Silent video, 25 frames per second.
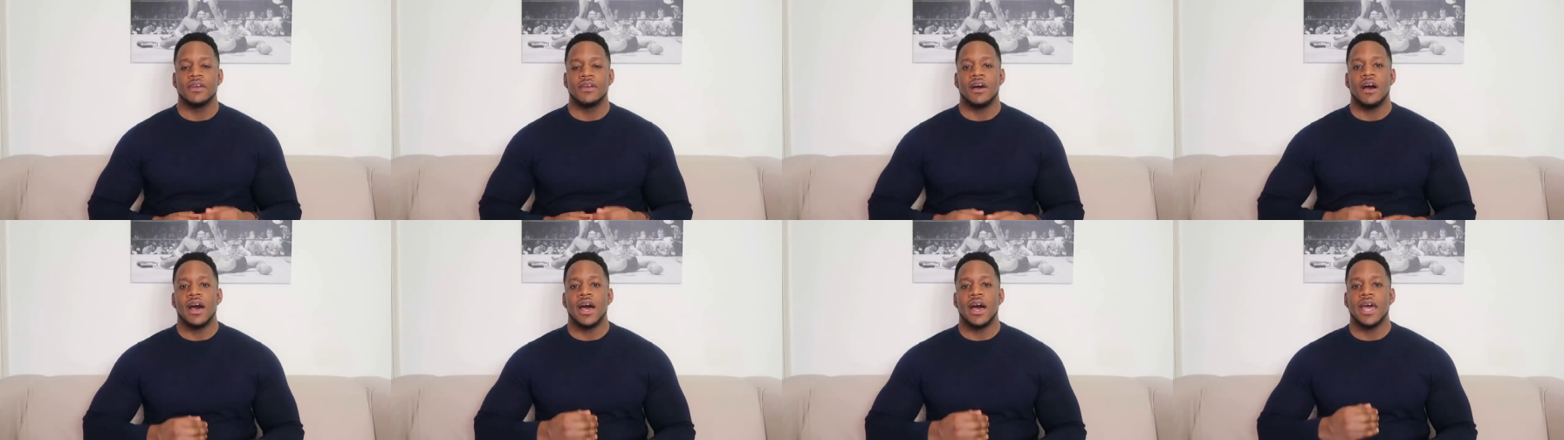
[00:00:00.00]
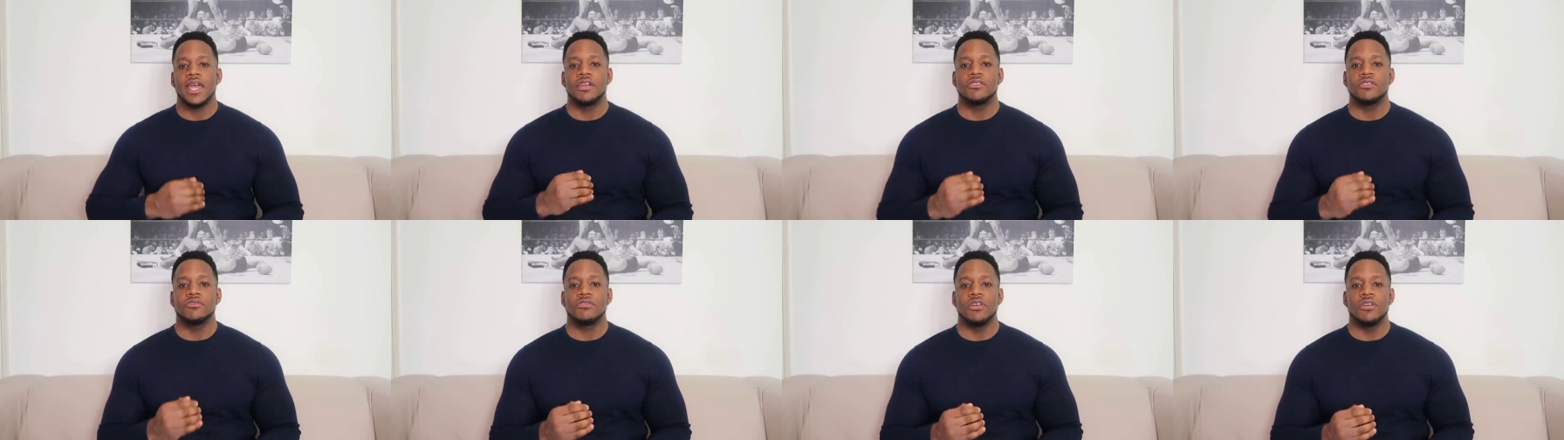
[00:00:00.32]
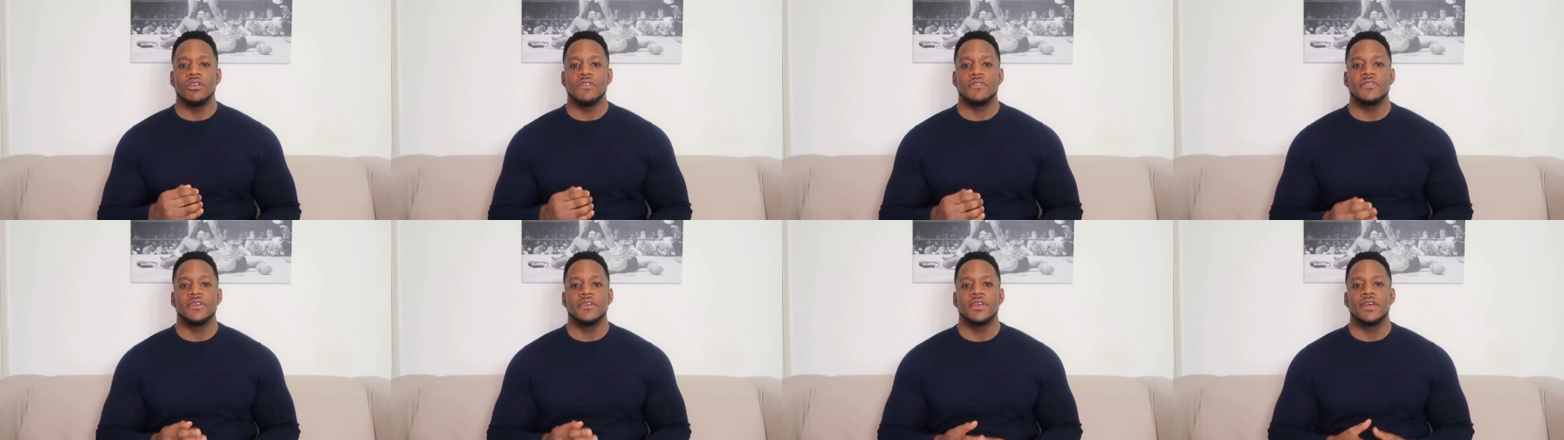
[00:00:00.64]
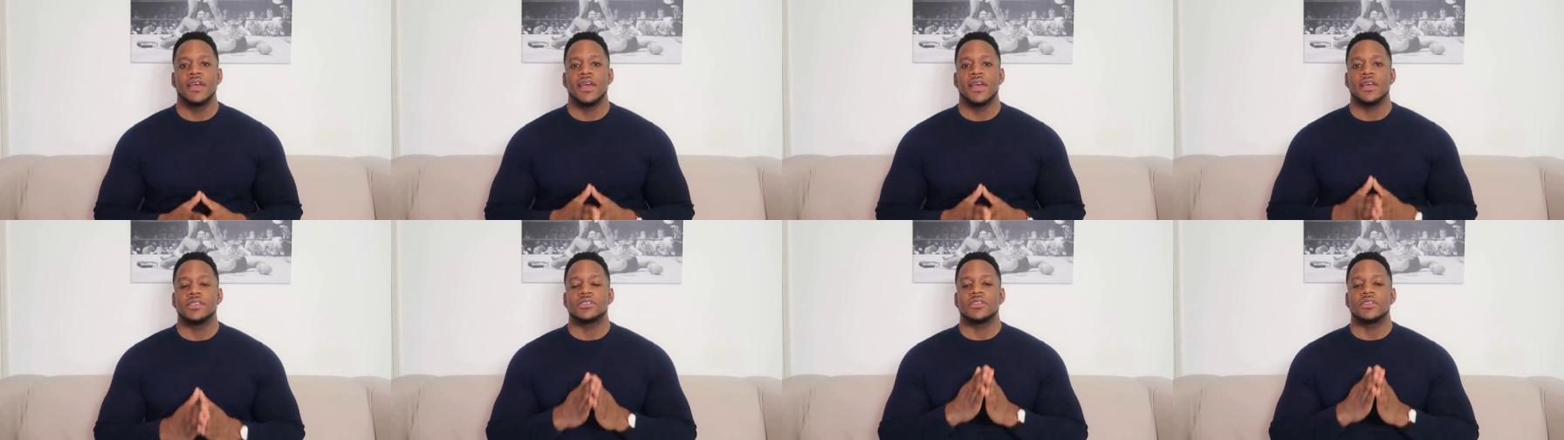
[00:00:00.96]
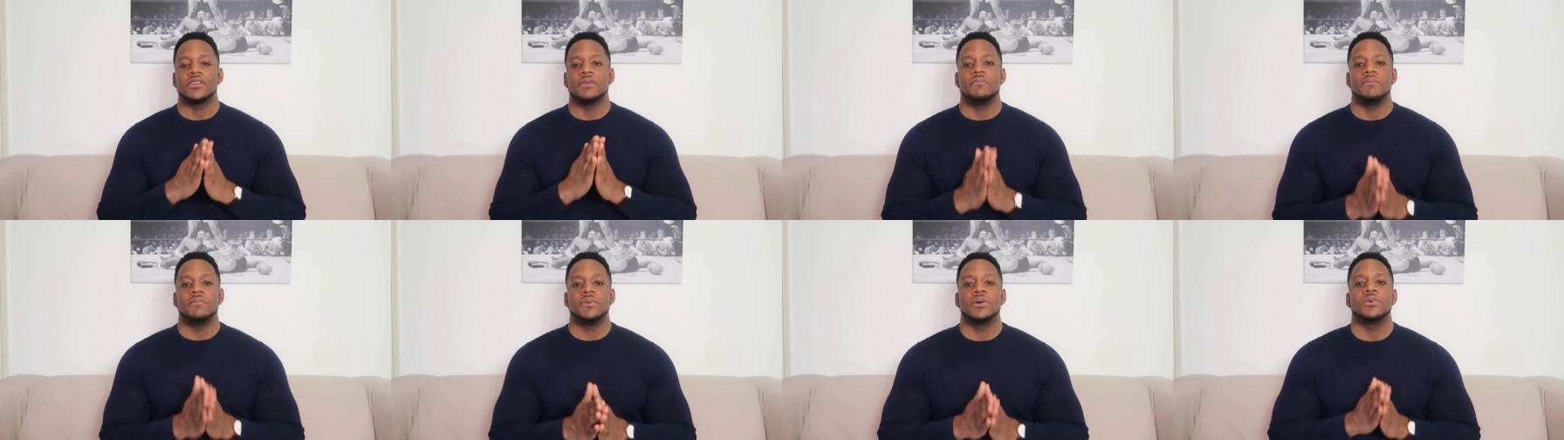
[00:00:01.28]
high growth, and it's
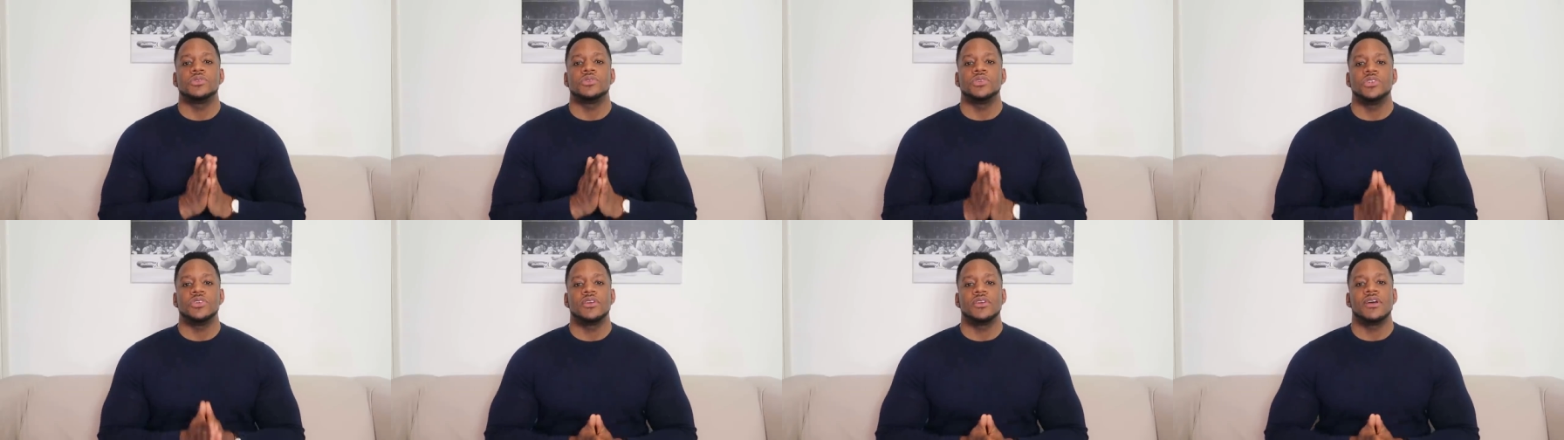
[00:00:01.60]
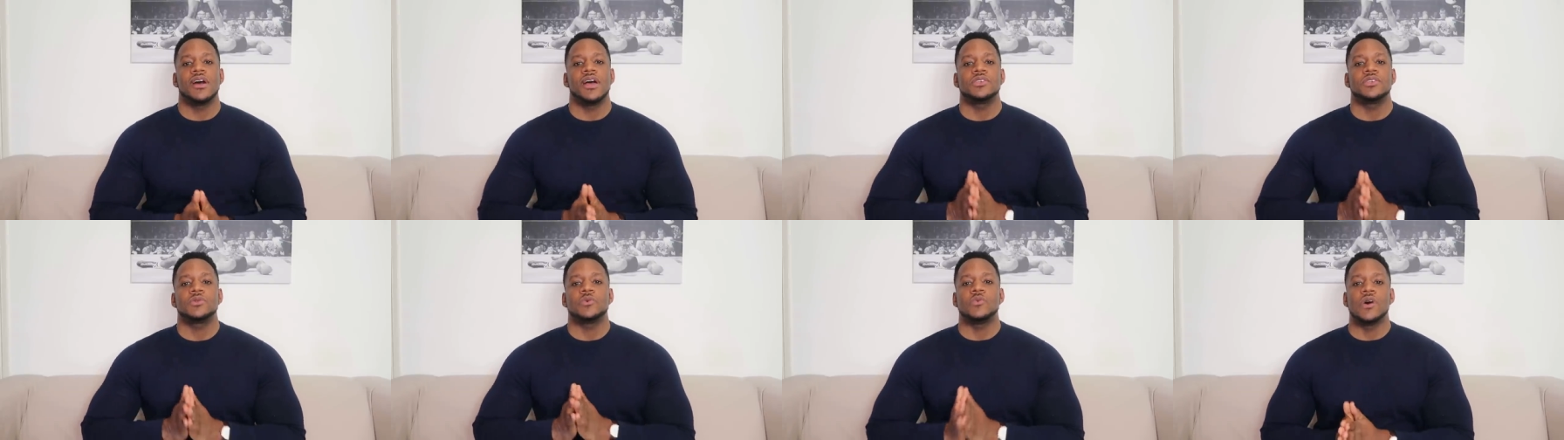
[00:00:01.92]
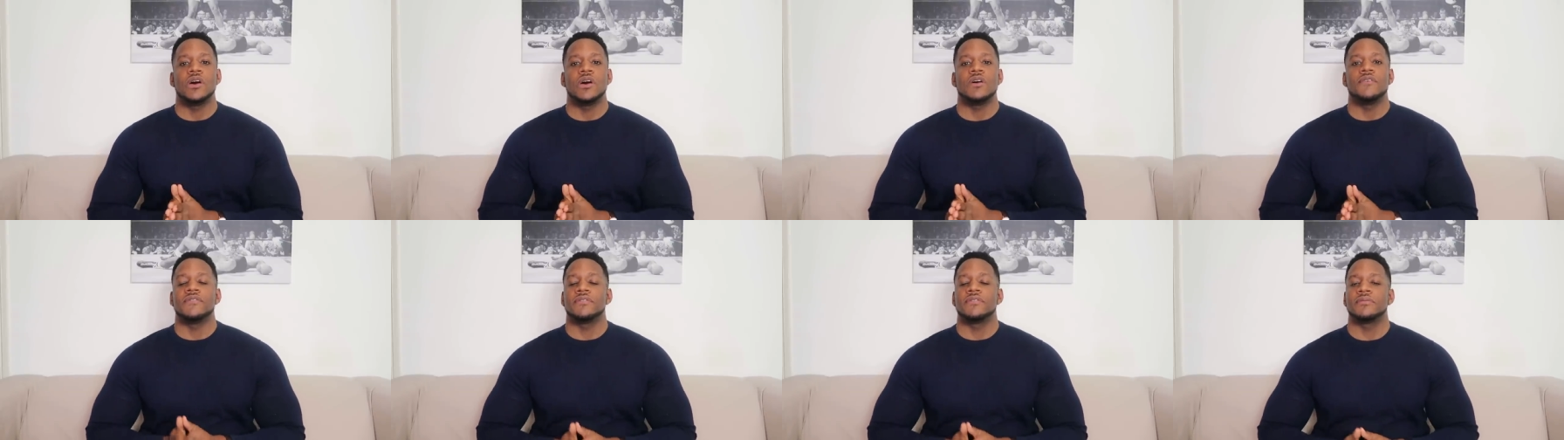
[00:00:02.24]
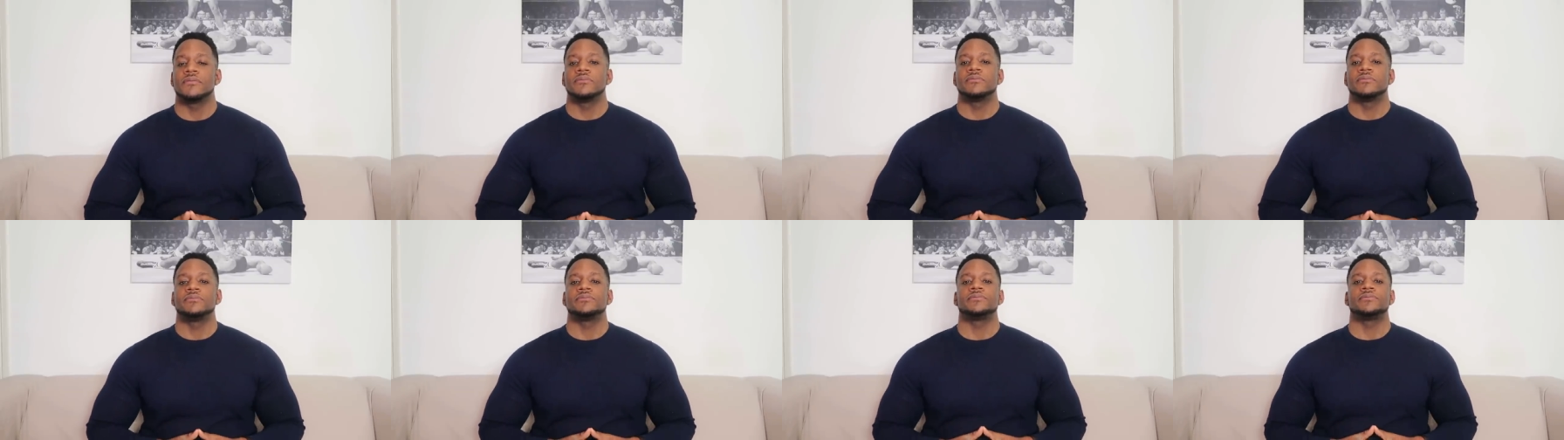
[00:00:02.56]
gonna build you guys wealth.